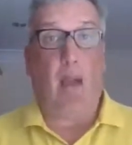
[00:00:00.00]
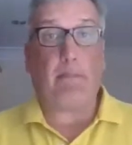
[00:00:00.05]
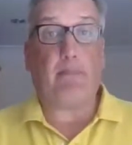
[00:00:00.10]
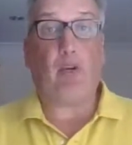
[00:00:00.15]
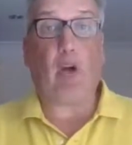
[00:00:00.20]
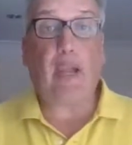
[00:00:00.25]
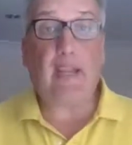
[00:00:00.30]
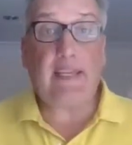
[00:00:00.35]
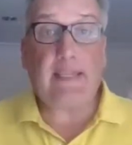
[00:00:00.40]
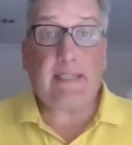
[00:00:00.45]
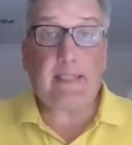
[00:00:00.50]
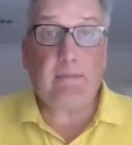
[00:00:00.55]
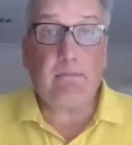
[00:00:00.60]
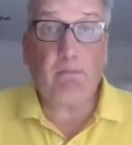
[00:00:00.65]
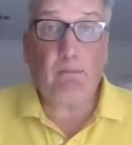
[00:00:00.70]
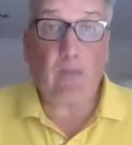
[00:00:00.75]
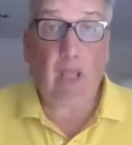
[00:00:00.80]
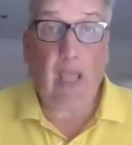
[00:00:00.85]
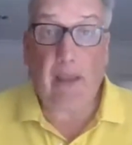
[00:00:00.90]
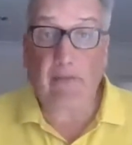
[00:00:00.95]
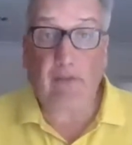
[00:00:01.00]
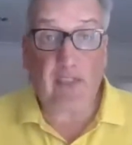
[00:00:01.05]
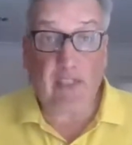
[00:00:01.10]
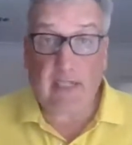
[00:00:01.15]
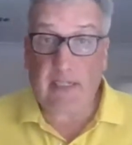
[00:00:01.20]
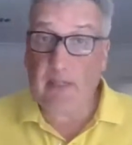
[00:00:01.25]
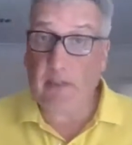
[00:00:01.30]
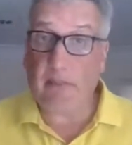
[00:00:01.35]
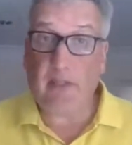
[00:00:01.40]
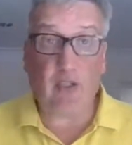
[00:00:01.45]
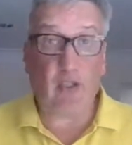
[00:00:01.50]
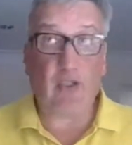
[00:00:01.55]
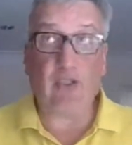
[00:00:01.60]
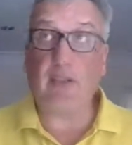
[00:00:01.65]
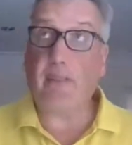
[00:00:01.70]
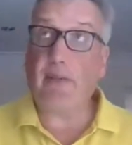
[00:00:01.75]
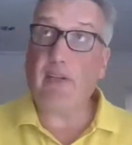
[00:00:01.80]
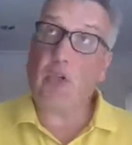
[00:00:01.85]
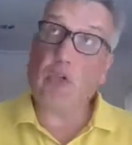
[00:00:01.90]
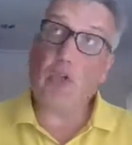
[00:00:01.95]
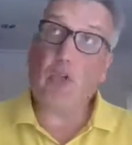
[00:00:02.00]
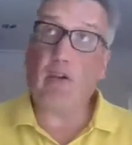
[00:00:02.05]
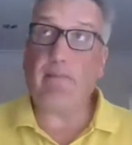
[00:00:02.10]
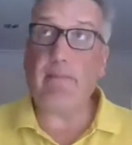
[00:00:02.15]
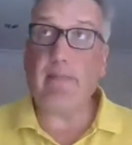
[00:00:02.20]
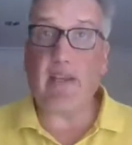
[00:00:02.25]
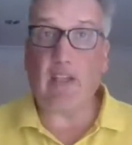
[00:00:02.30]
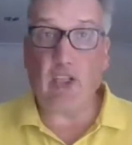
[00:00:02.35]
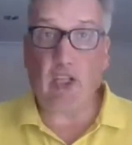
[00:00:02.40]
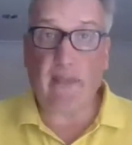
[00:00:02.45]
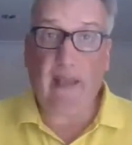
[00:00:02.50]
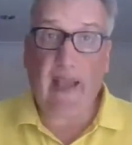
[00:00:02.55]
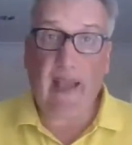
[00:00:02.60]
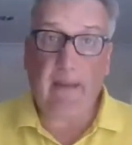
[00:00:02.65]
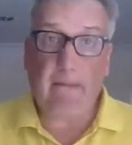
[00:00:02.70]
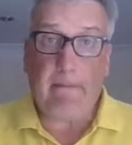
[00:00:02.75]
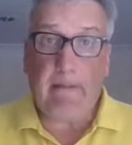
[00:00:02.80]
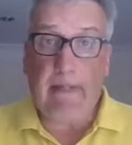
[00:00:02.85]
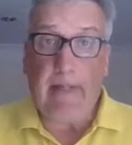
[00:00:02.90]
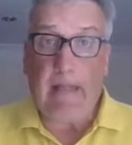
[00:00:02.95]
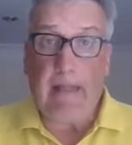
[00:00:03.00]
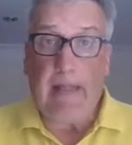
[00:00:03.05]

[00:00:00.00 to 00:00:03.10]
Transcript: Praise, if you see somebody doing something good, I've mentioned that.